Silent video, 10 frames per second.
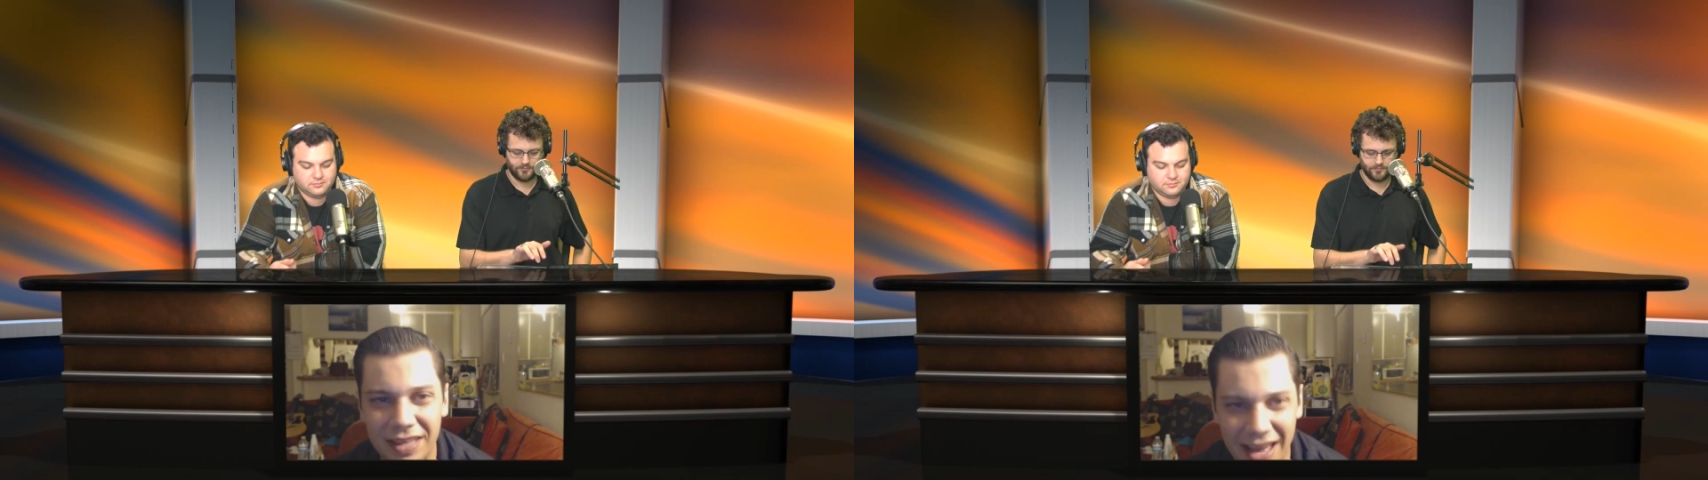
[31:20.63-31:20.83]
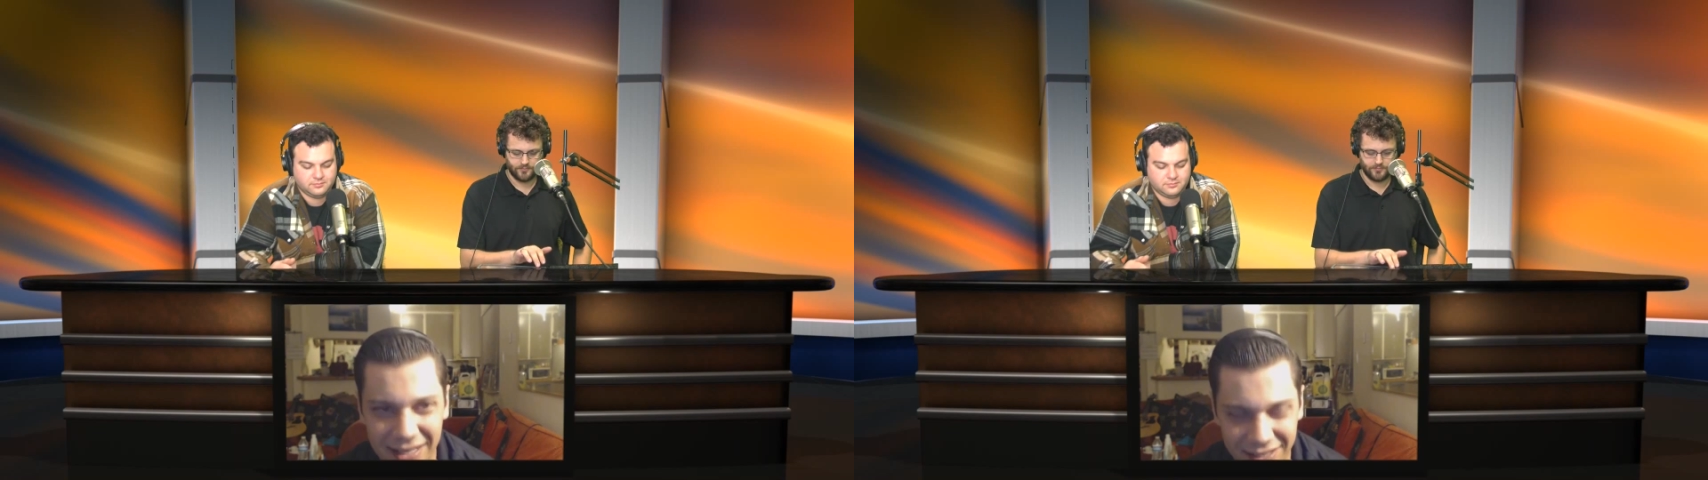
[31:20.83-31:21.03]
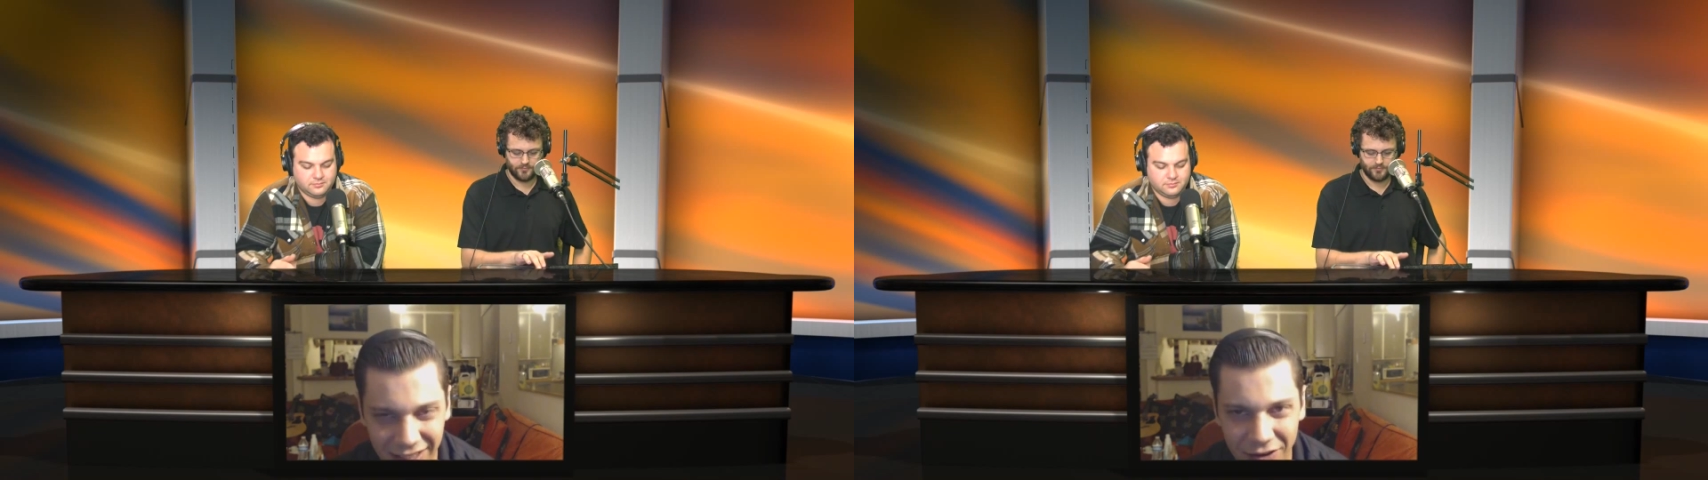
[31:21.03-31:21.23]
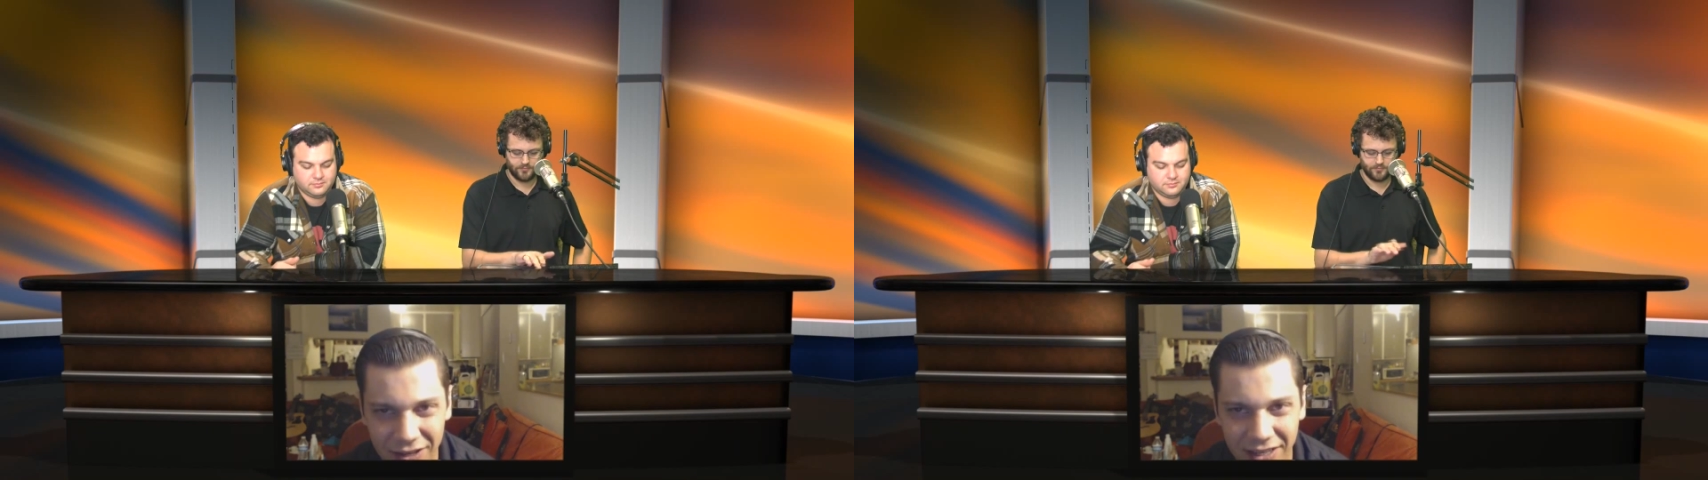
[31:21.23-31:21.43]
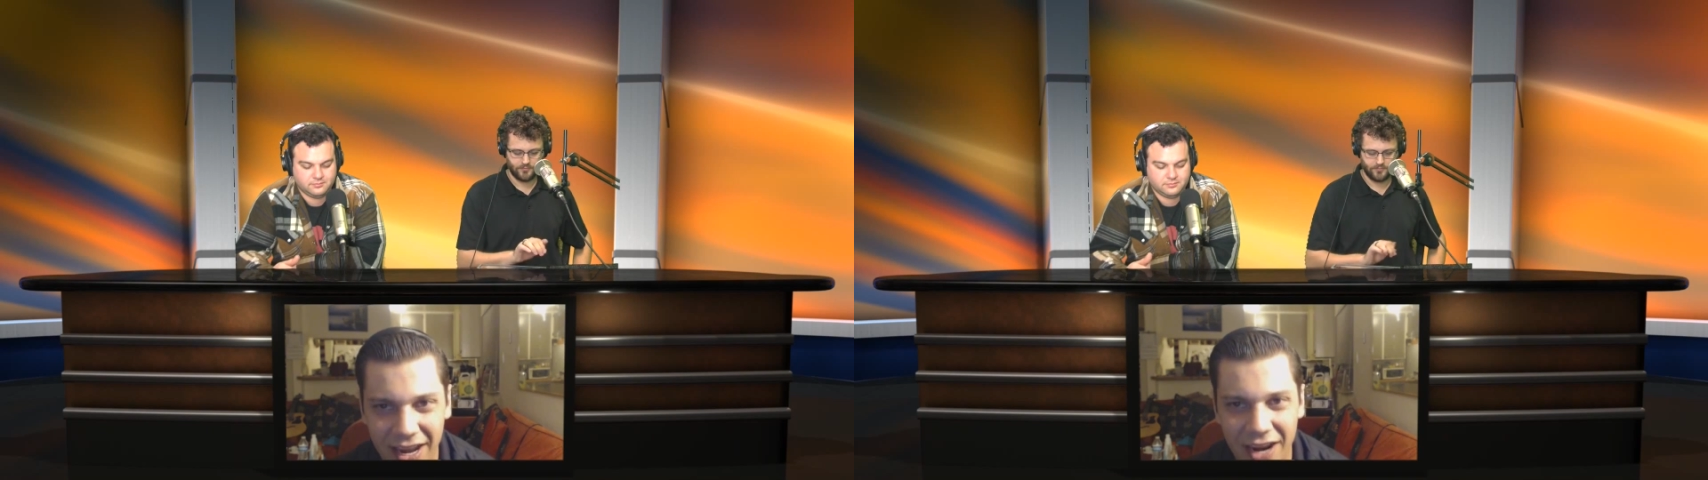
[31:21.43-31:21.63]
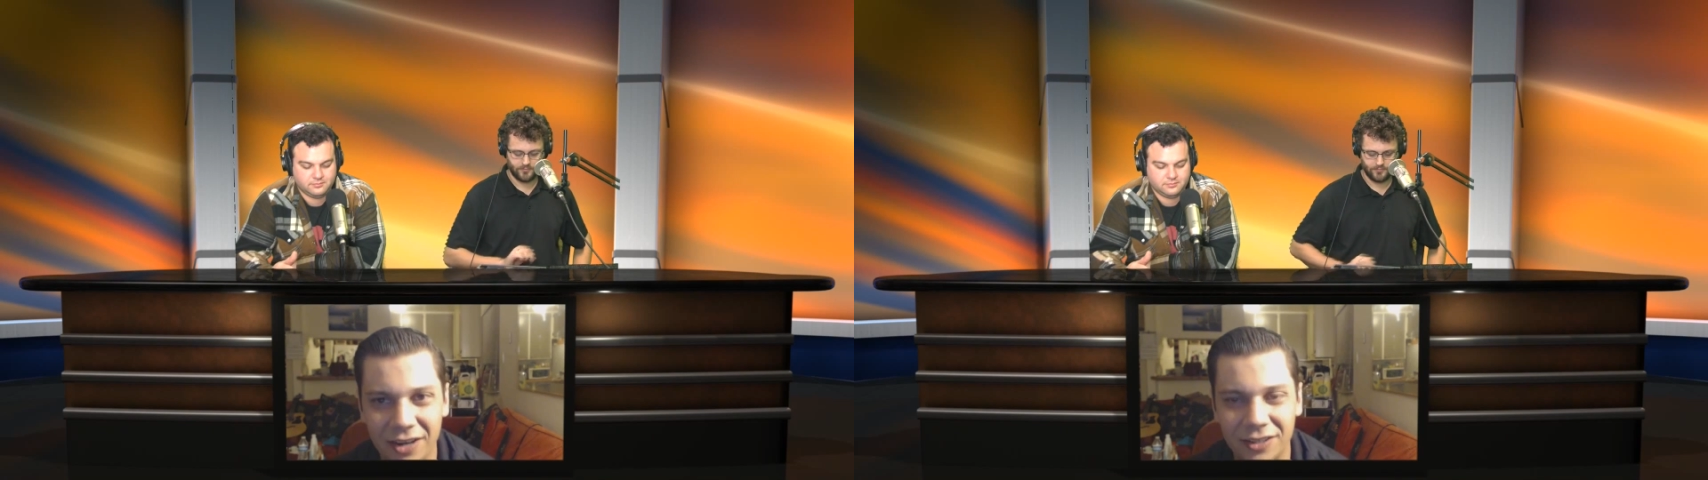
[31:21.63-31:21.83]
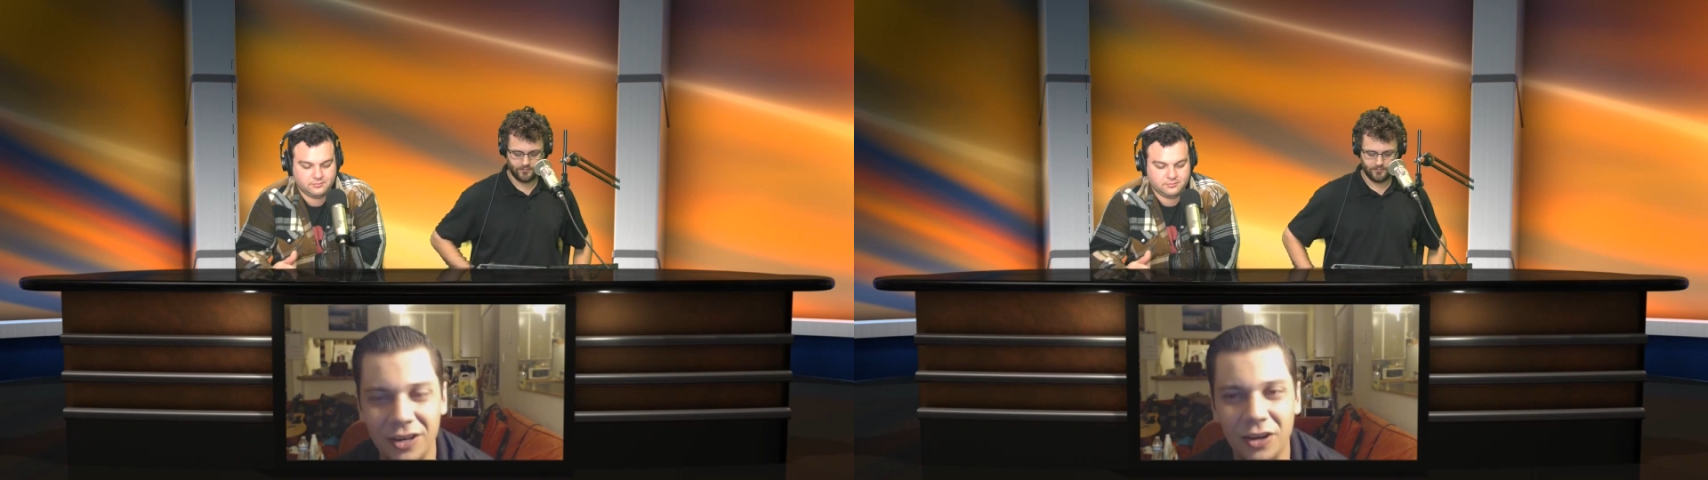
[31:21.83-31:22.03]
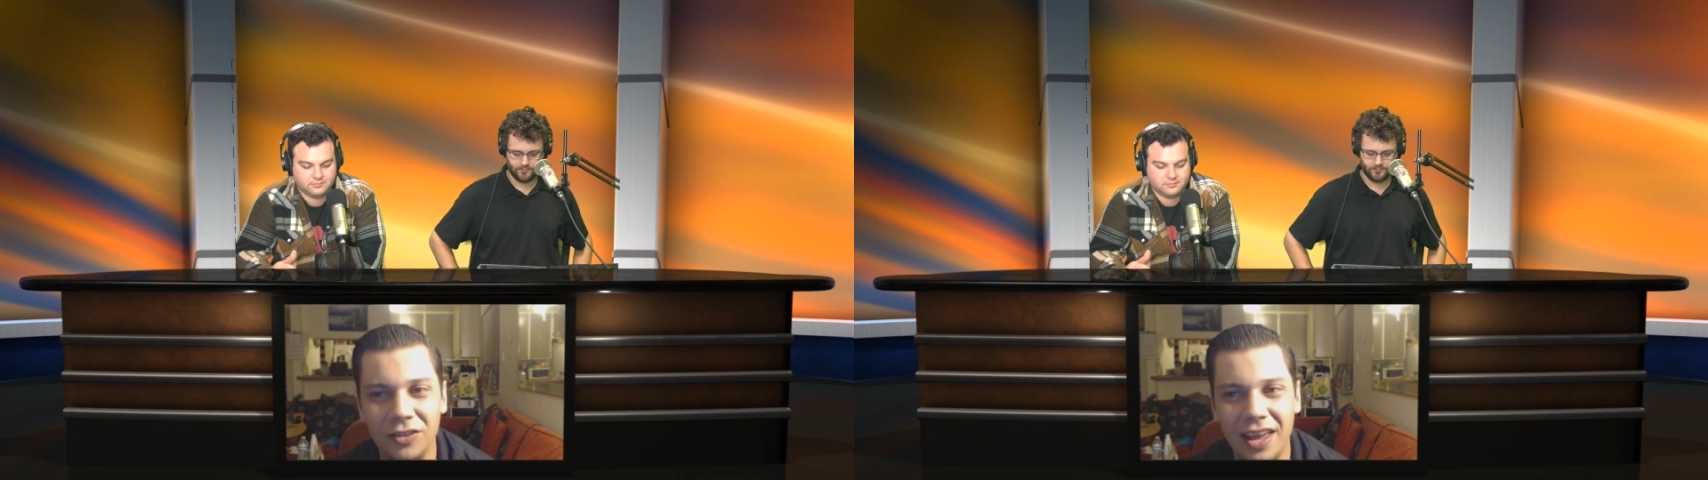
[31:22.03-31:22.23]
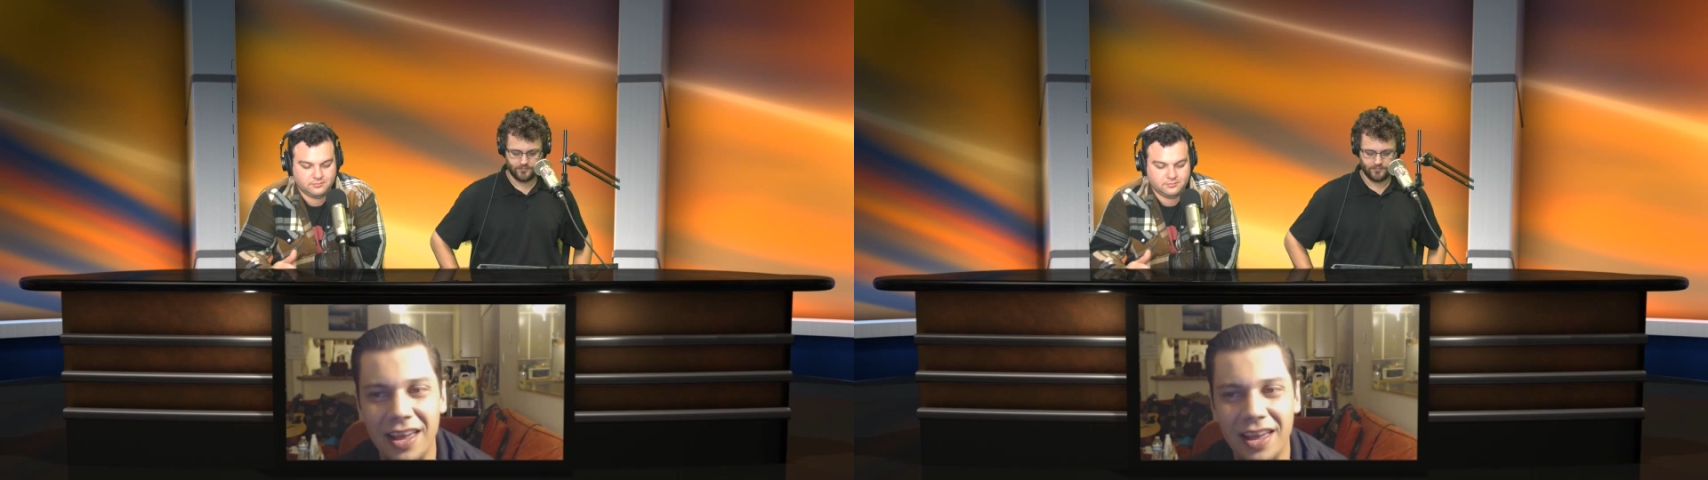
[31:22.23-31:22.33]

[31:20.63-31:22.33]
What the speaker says: the ancillary characters,